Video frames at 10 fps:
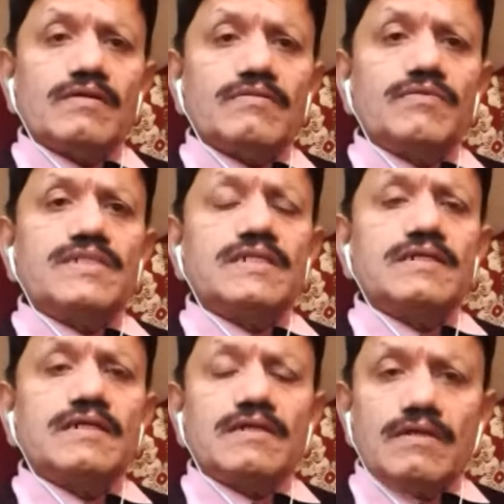
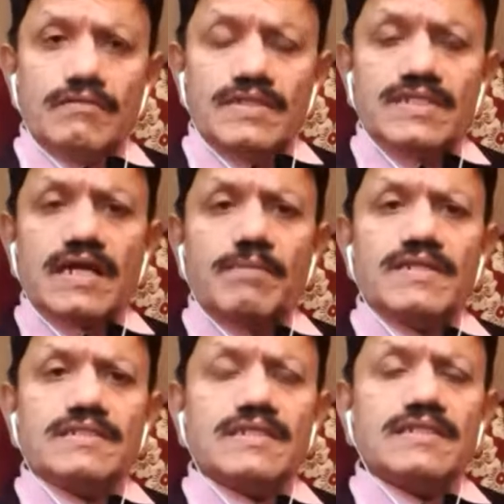which
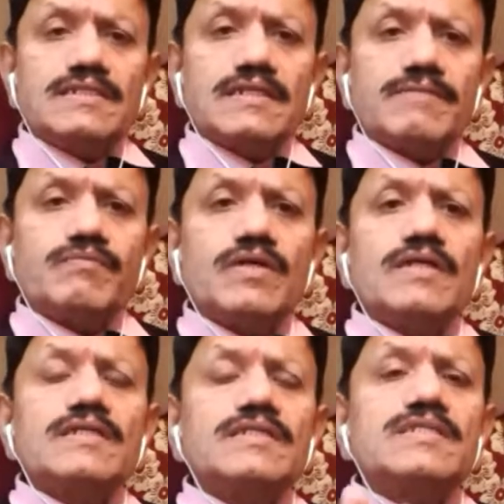commences
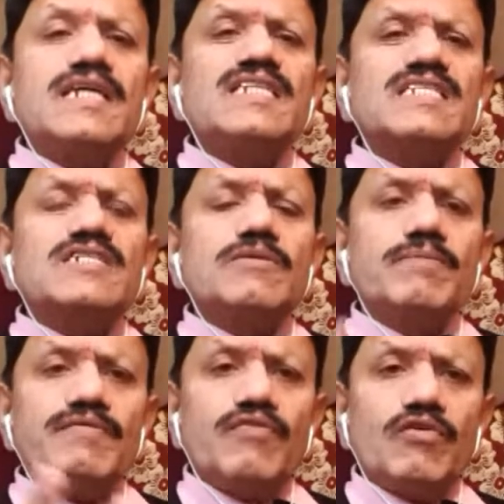just
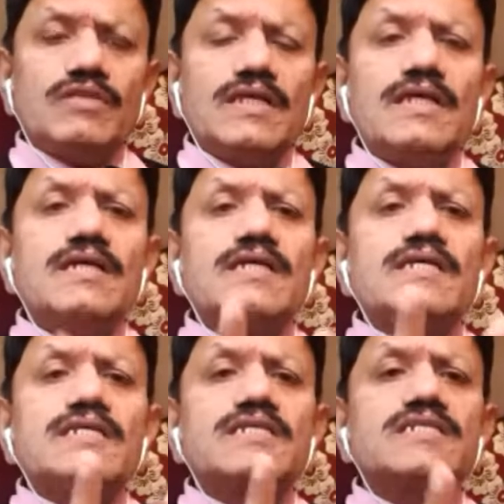before the
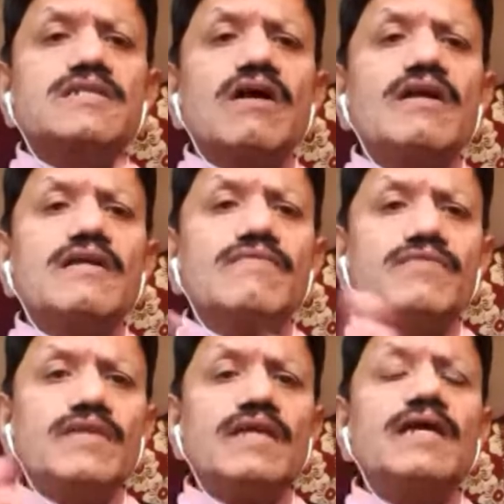start
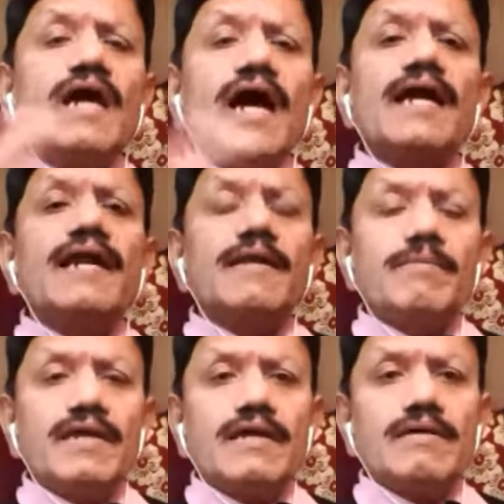of the
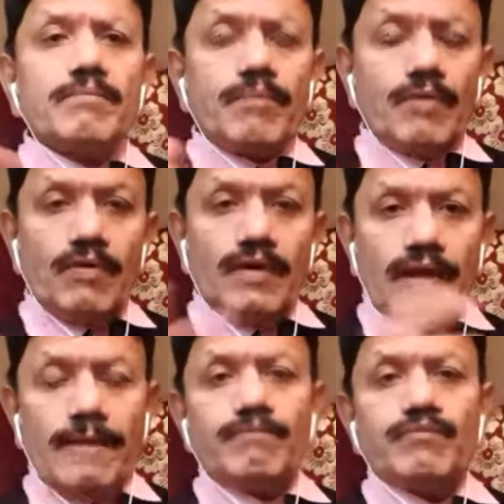academic
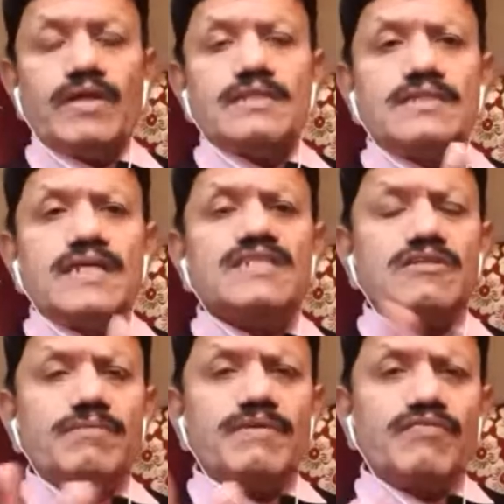program.
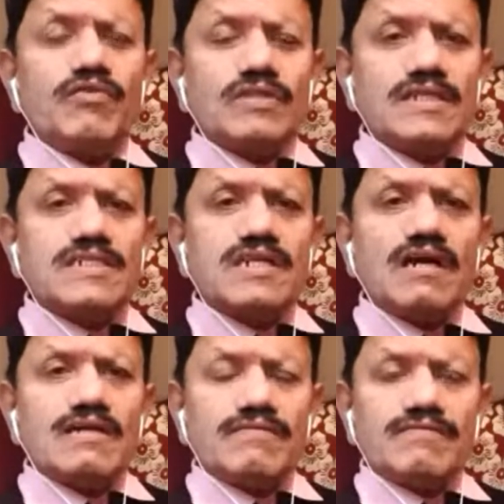Just before the
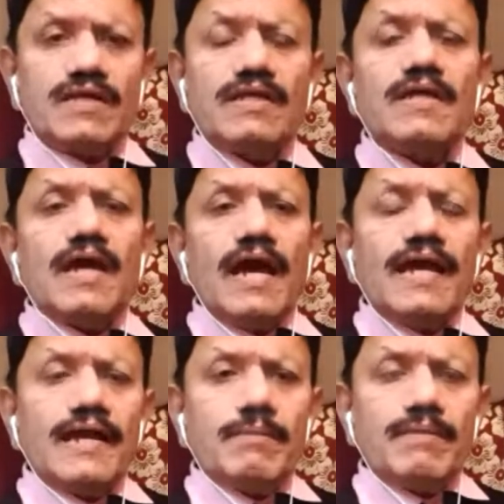start of the
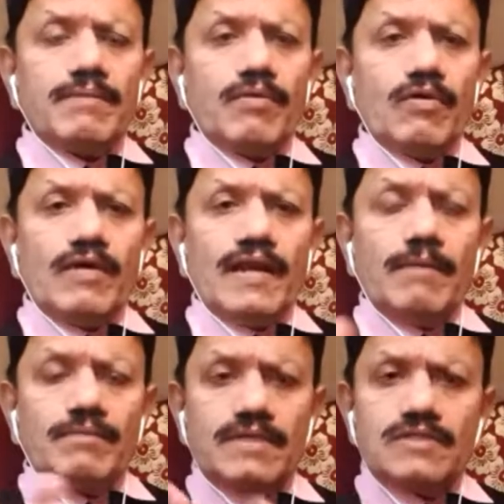academic
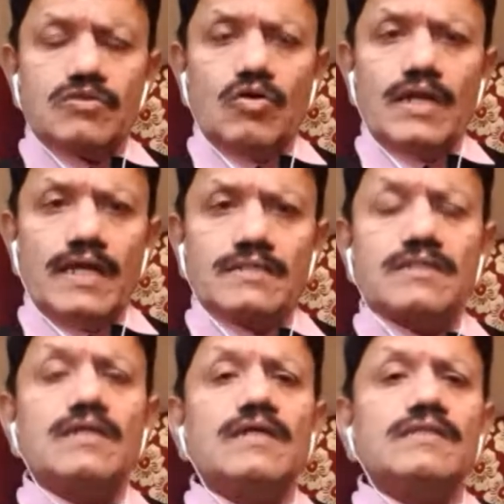program is known as
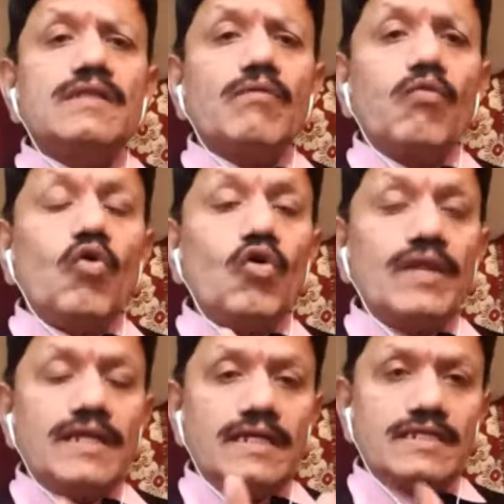the
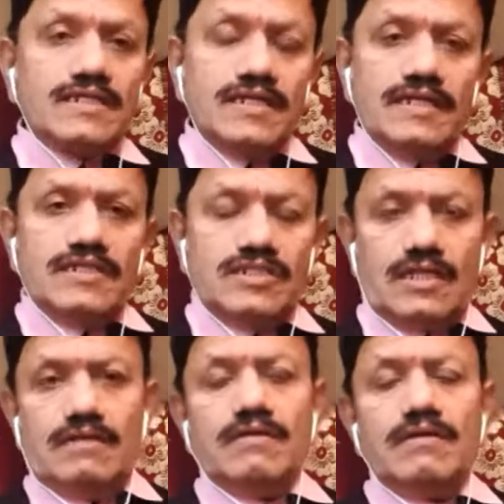orientation.